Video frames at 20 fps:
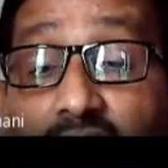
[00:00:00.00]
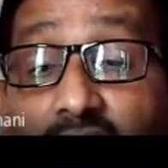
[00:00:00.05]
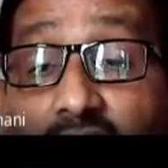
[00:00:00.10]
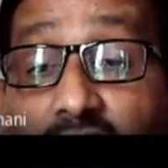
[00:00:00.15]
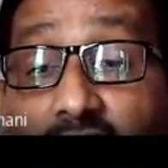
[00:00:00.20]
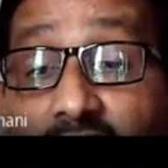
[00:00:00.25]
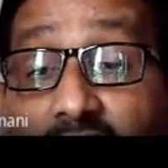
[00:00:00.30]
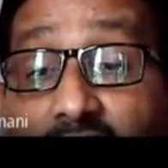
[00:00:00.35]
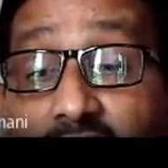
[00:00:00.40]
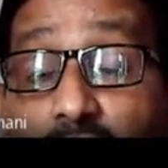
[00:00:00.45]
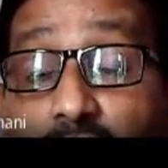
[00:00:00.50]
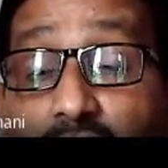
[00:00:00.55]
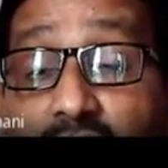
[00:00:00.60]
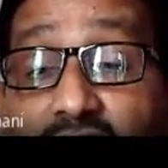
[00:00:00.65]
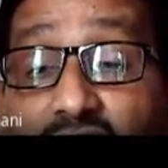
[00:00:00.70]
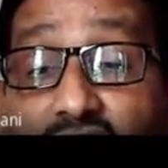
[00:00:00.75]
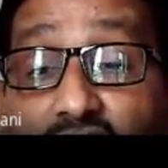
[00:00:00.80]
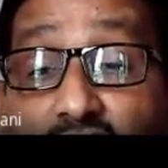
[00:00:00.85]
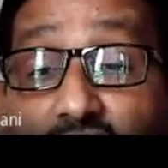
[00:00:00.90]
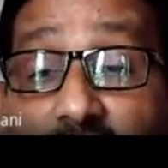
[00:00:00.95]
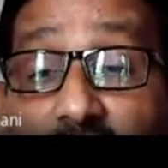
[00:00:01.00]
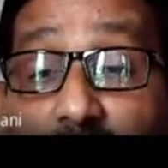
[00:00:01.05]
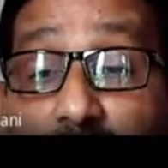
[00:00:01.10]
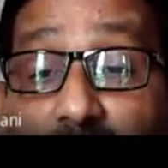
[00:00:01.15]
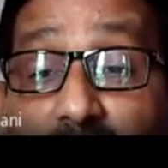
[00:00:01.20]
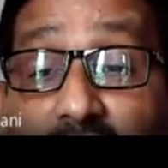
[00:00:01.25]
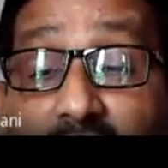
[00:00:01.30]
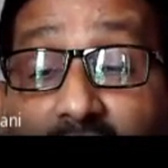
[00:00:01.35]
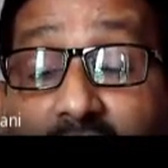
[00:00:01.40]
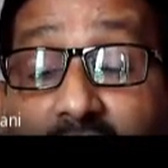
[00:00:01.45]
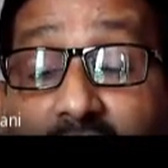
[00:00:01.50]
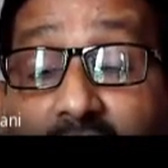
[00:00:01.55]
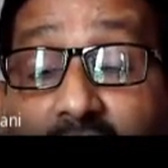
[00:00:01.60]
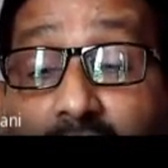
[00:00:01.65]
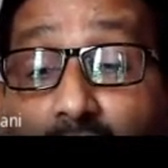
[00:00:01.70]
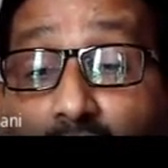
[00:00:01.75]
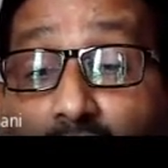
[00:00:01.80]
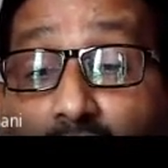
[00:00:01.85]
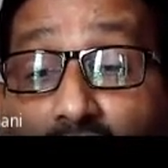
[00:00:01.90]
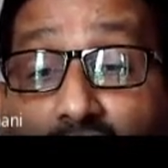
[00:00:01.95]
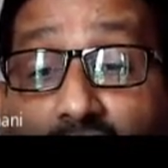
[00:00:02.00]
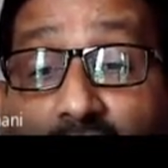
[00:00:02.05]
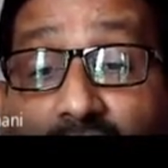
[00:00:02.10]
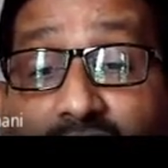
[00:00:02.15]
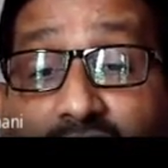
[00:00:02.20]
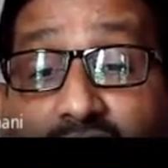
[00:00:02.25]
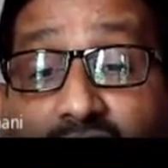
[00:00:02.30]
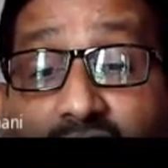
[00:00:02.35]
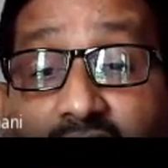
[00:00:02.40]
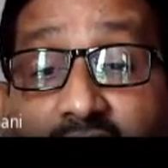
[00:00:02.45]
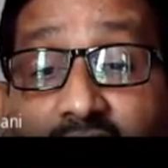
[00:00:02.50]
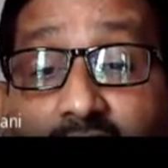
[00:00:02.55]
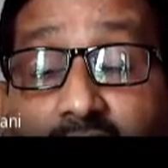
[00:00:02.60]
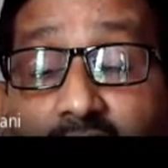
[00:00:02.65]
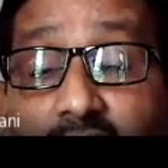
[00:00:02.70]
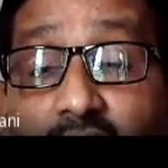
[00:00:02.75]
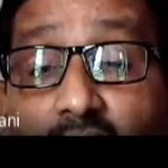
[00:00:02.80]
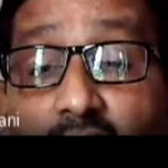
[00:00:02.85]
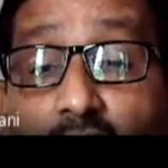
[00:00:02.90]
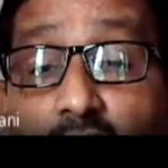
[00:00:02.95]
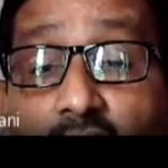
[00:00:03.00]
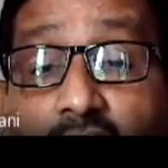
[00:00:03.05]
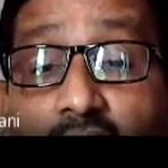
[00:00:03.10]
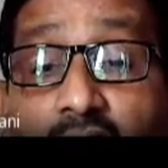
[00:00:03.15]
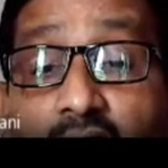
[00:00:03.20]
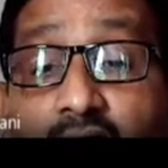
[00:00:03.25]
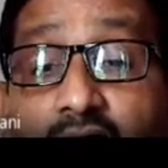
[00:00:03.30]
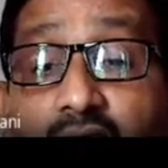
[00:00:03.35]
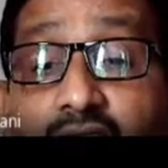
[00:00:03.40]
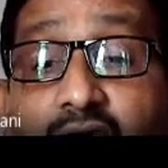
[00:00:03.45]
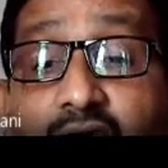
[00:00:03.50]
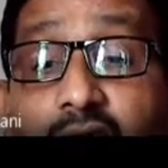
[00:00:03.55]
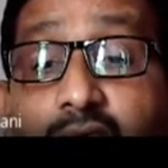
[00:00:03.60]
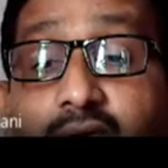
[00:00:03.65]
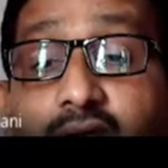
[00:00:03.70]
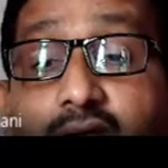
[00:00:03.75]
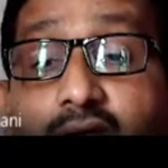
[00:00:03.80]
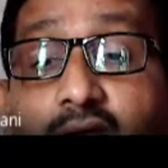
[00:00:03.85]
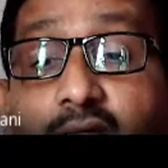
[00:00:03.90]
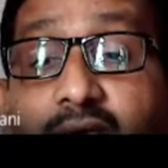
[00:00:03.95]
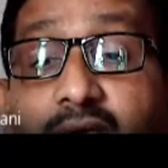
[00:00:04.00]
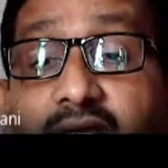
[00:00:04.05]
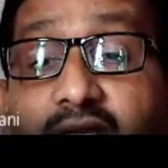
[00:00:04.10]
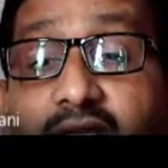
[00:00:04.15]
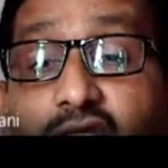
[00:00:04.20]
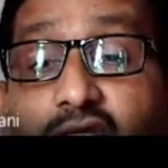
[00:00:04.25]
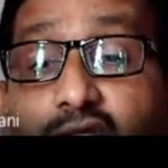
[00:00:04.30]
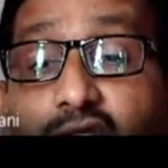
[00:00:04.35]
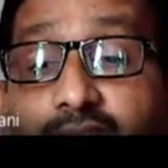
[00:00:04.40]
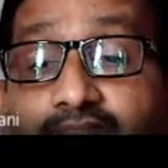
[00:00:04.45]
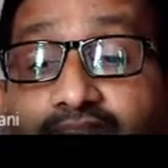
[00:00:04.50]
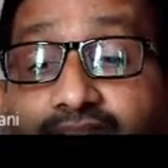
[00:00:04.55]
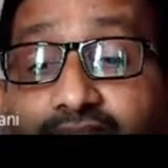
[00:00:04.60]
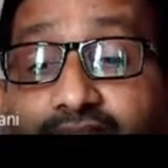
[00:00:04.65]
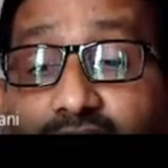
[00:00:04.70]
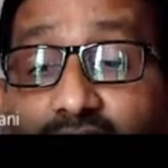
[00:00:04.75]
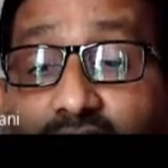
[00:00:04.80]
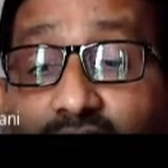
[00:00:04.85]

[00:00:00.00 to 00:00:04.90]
relatively cheaper in production of certain megawatt for your combination.